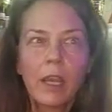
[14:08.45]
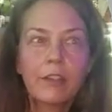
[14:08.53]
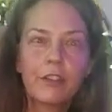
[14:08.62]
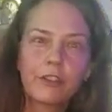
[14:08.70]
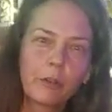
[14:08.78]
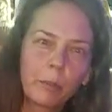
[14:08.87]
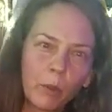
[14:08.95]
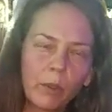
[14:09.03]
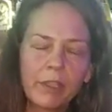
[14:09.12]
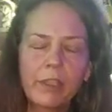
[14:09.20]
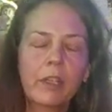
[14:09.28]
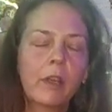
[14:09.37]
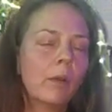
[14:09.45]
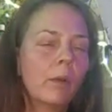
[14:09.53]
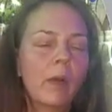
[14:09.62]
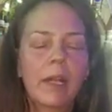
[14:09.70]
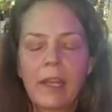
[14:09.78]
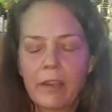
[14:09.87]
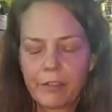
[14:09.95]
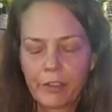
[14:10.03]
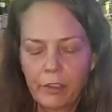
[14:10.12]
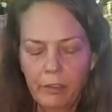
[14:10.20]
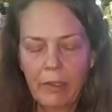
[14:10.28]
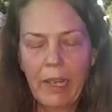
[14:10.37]
disappoint, you know,
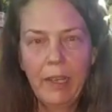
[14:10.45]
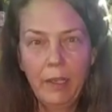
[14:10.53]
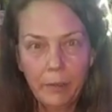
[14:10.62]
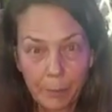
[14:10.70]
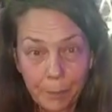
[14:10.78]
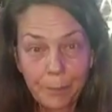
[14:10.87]
whatever, right?